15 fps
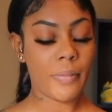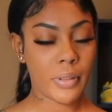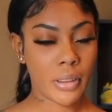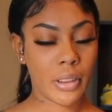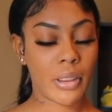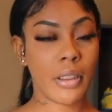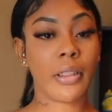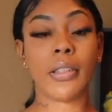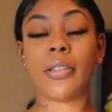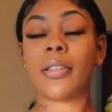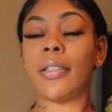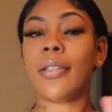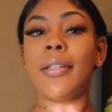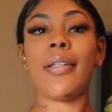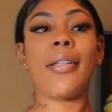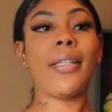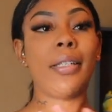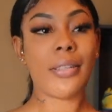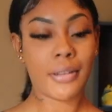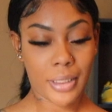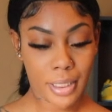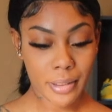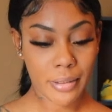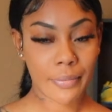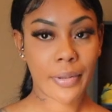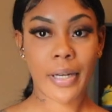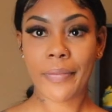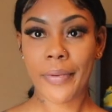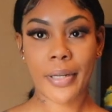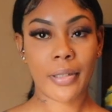I'm gonna use exactly
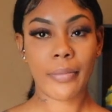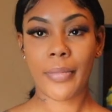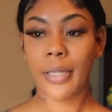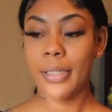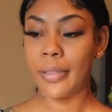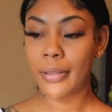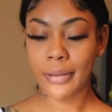where I found them at.